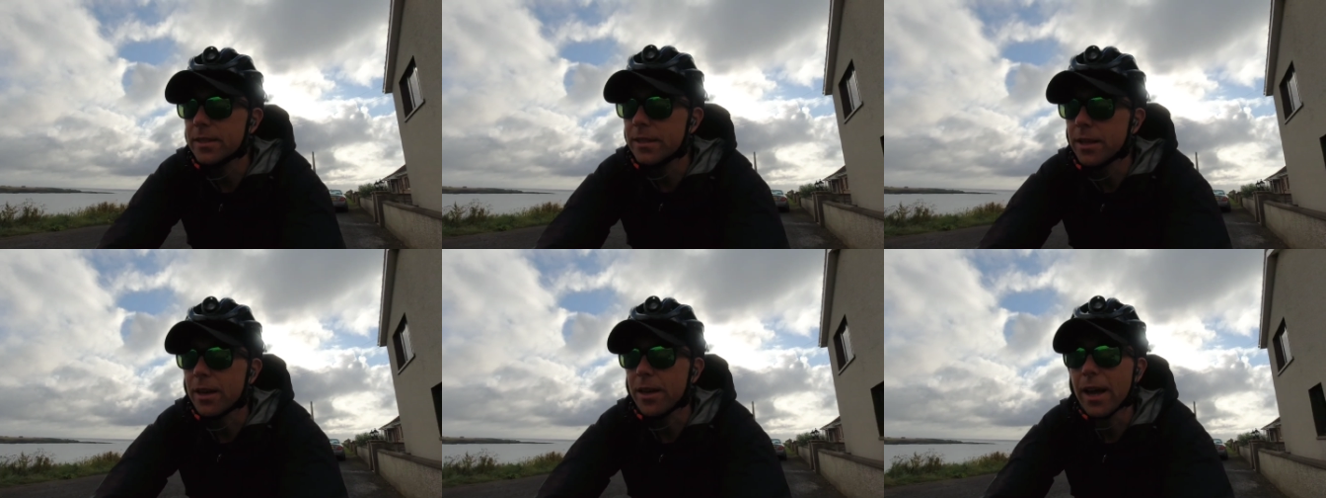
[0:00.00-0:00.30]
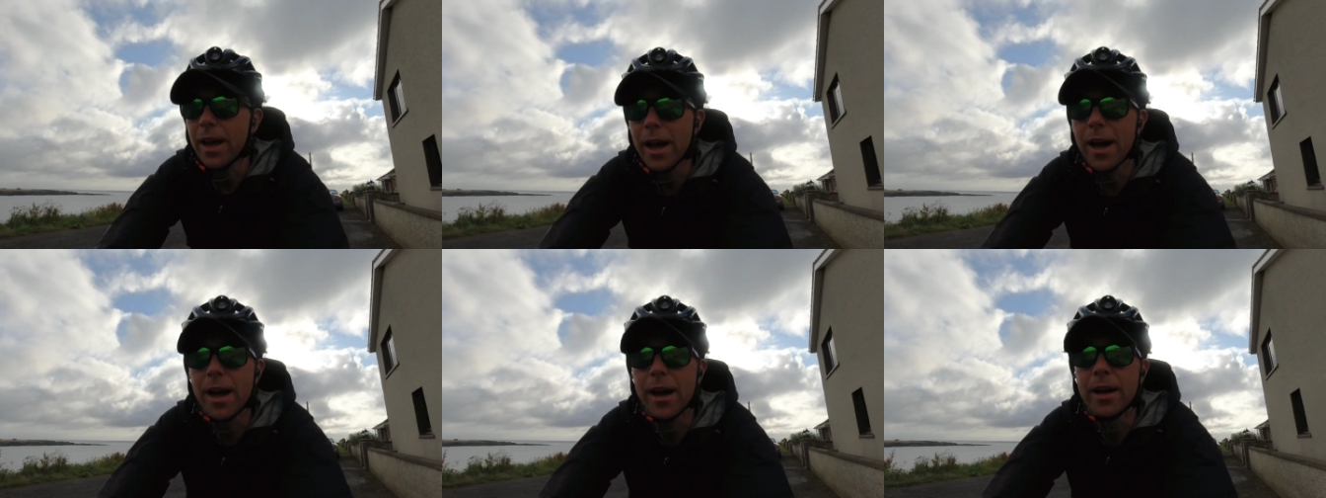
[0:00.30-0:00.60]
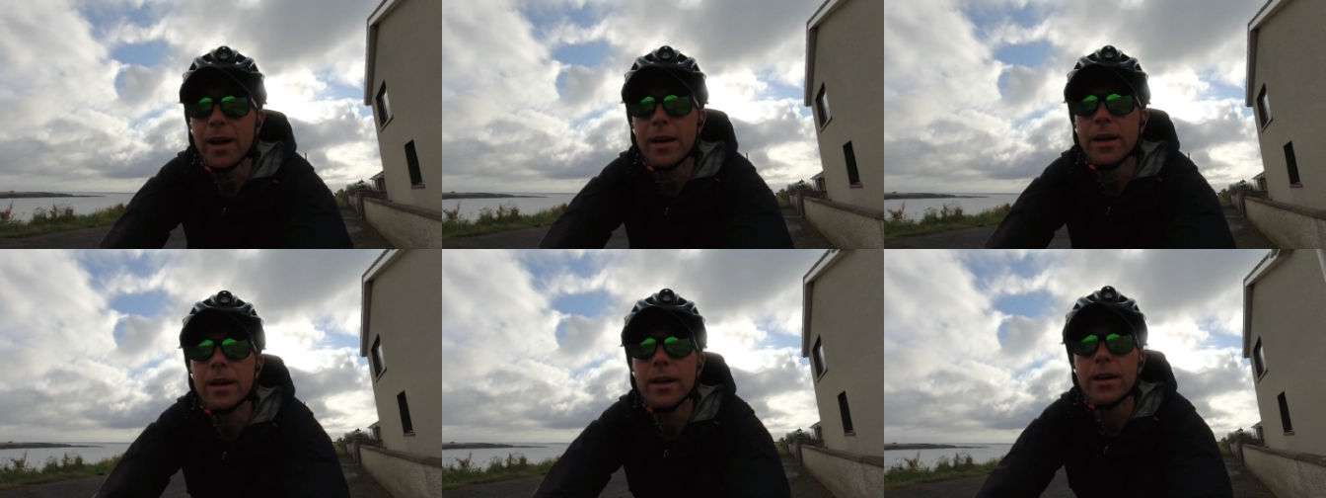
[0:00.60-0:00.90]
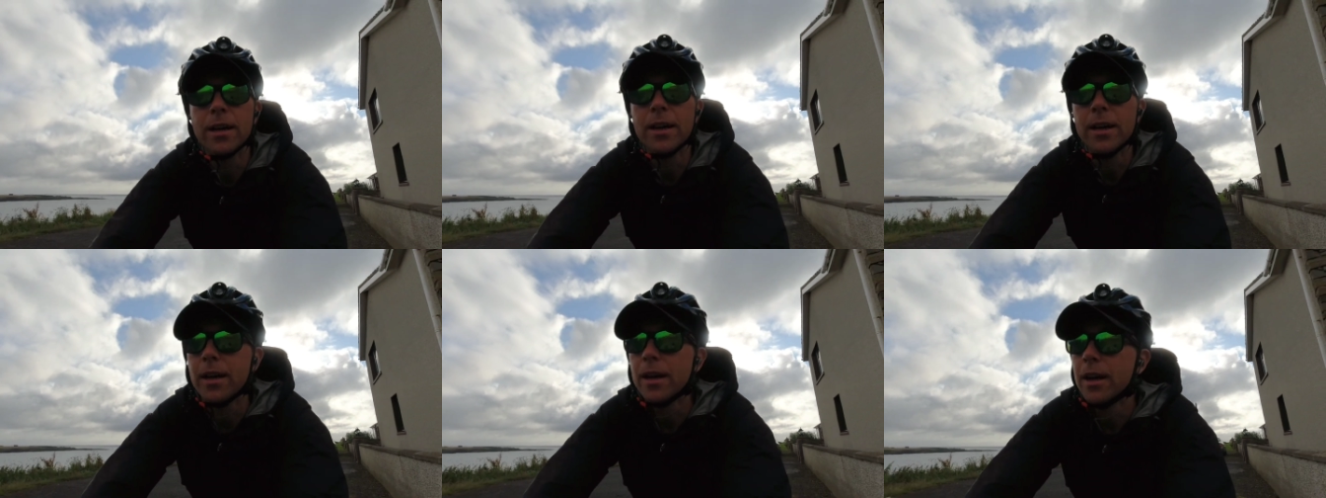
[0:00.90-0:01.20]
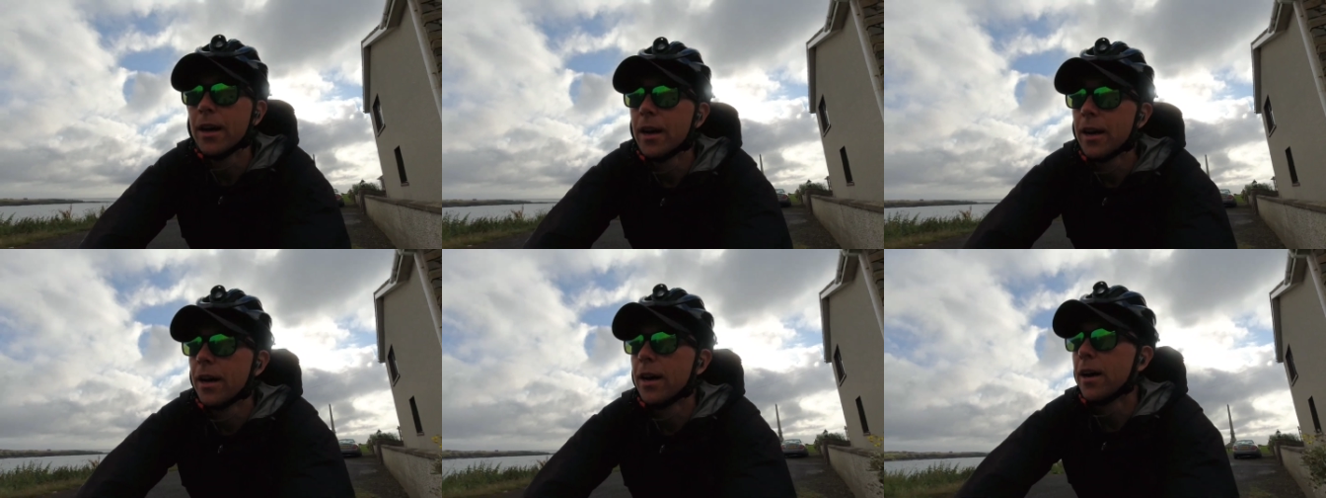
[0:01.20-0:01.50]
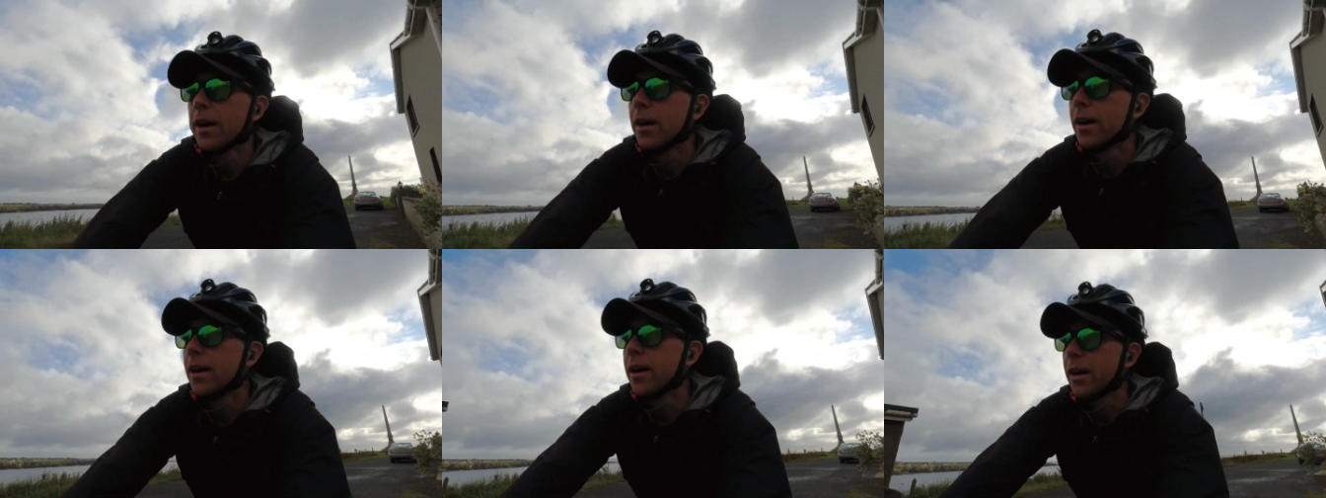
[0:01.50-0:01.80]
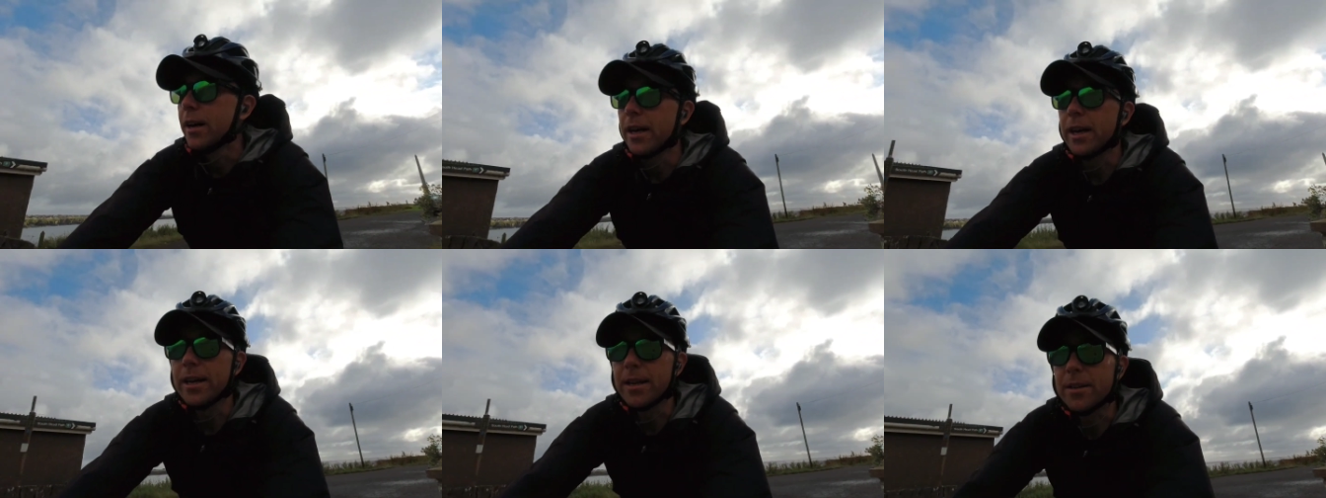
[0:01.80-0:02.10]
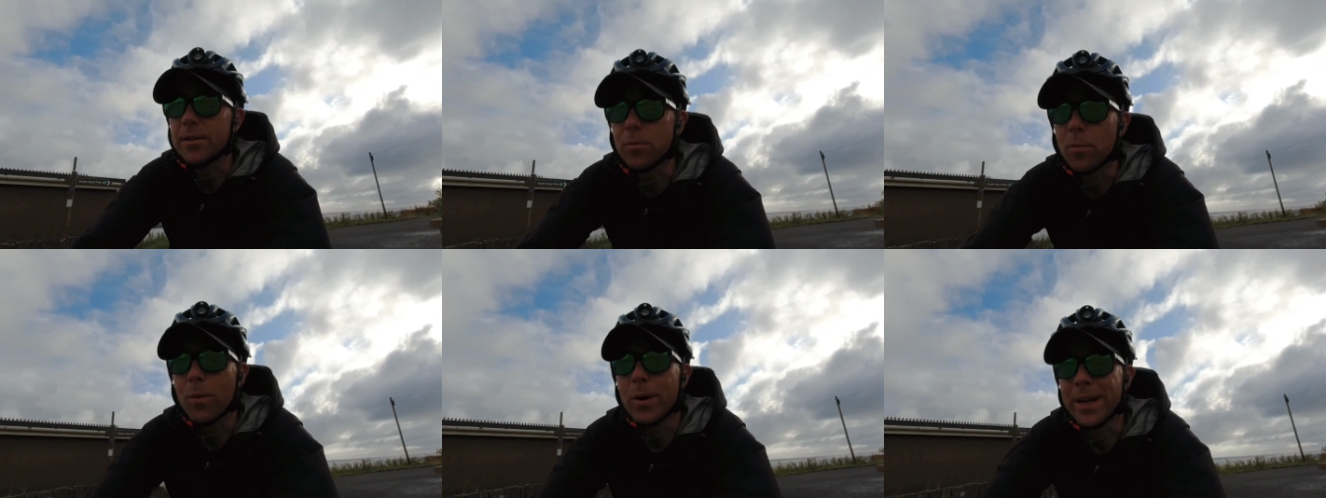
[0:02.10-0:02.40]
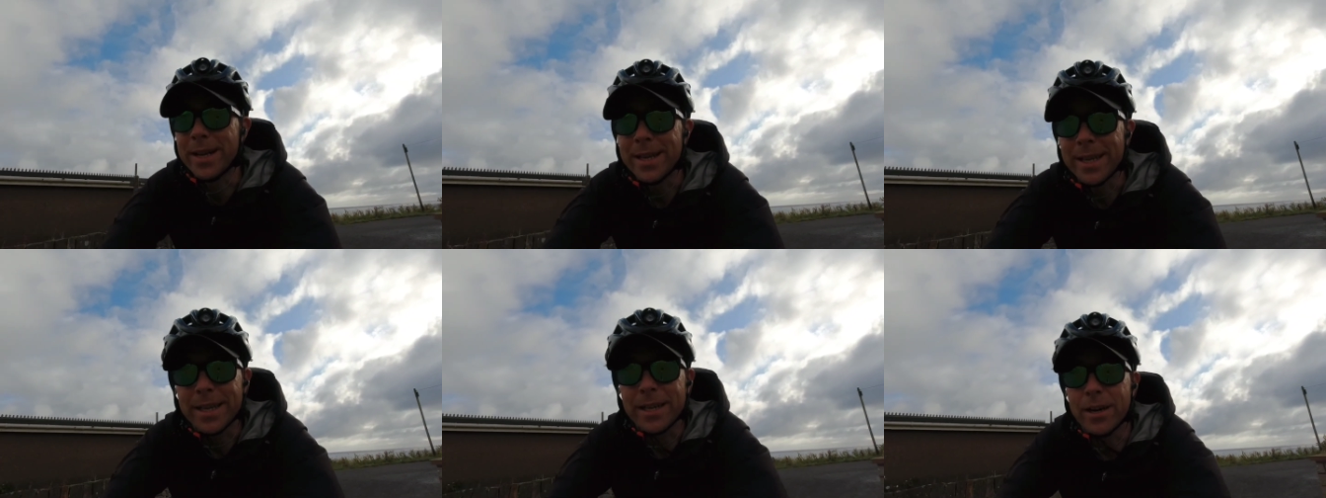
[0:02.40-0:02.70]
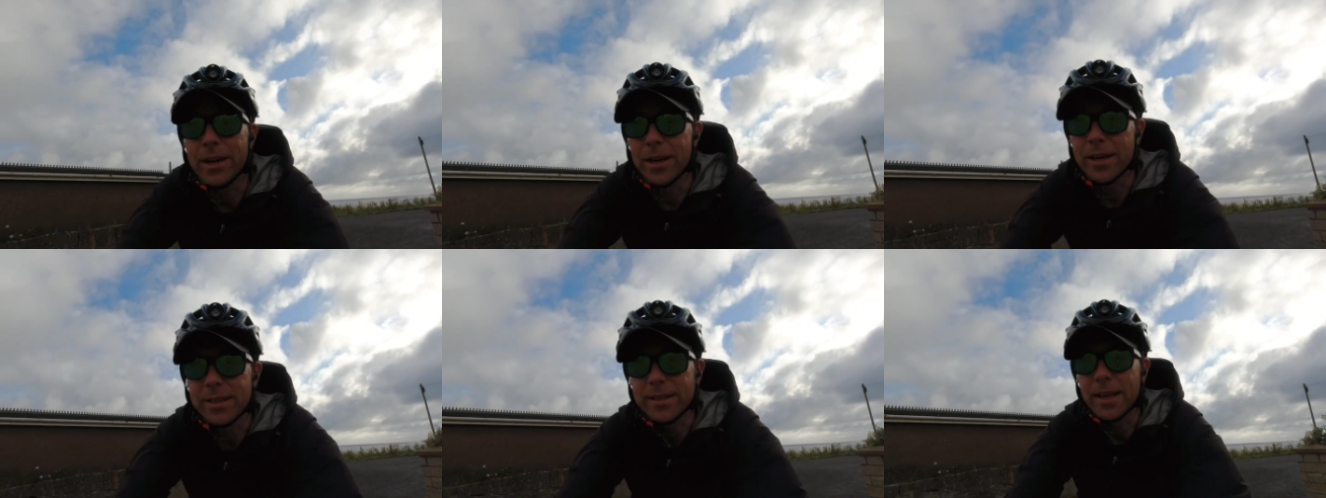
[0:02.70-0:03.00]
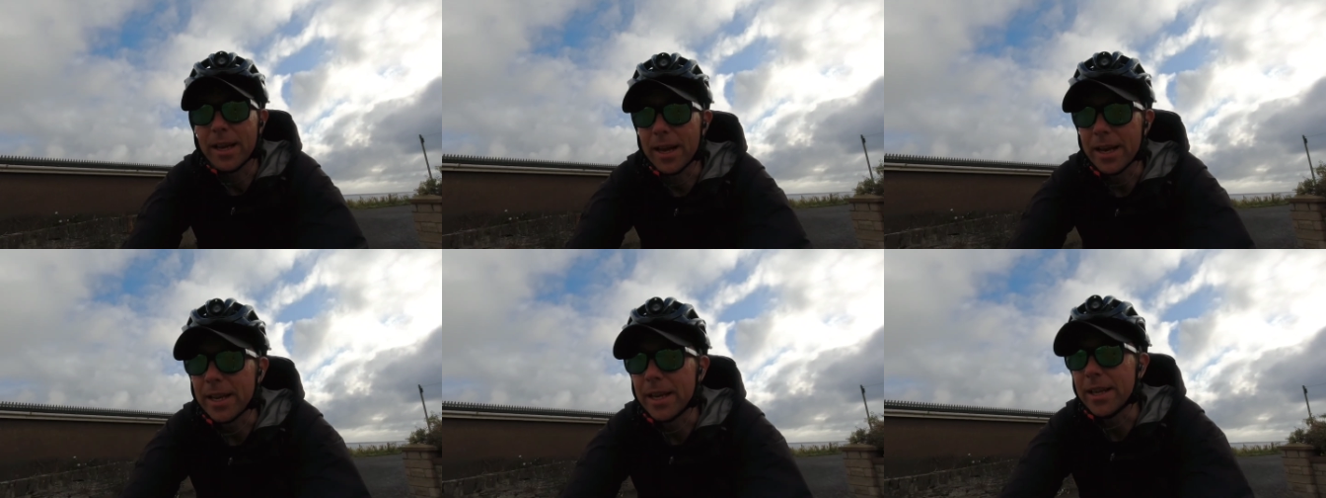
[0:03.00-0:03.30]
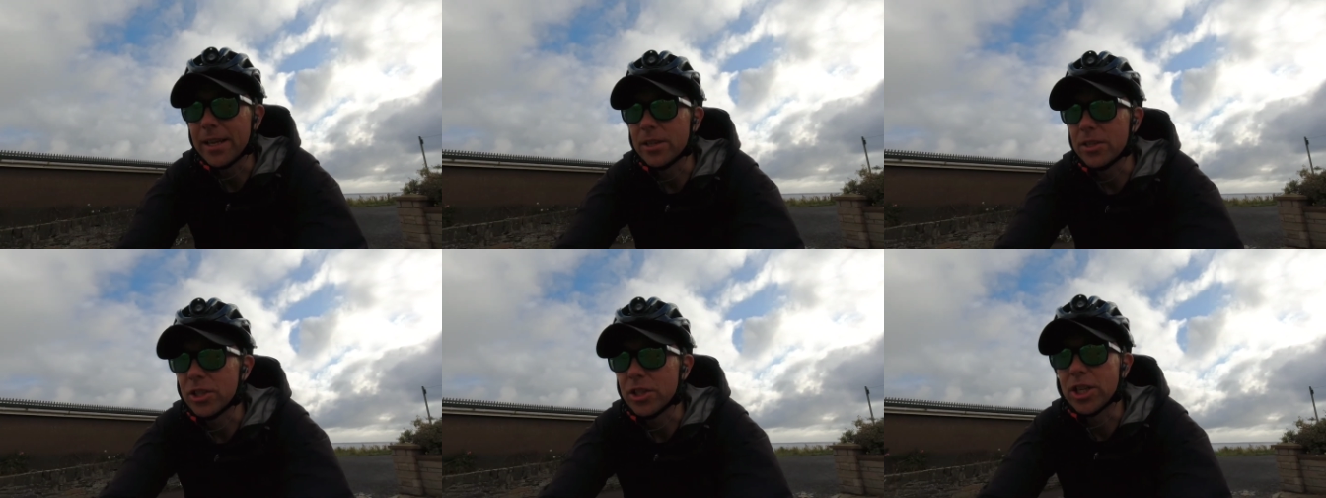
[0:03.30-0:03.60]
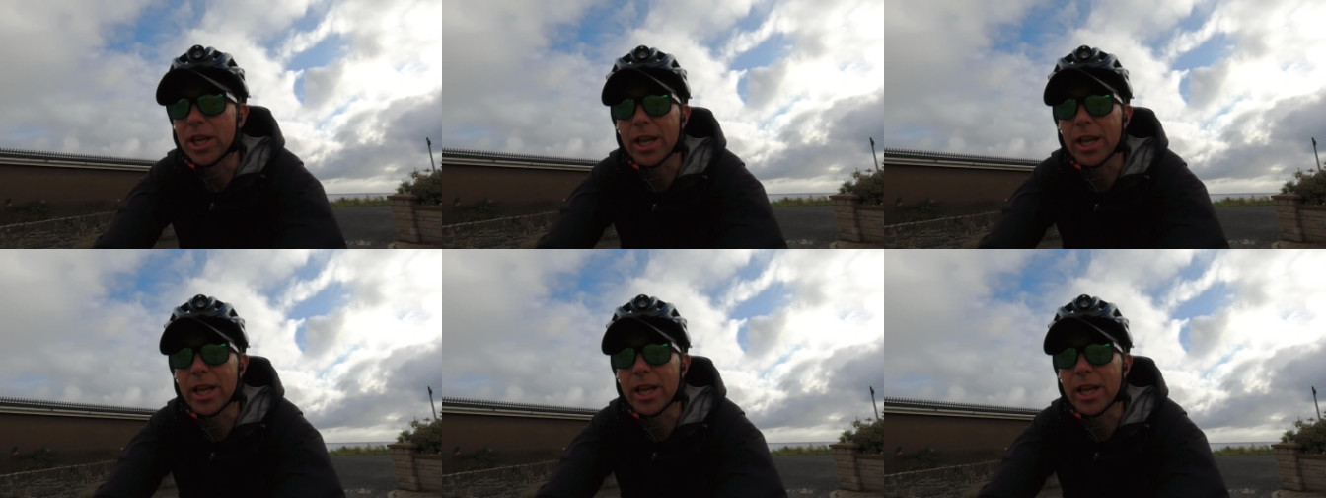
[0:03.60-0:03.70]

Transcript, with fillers: so yeah, it is windy, guys, and it is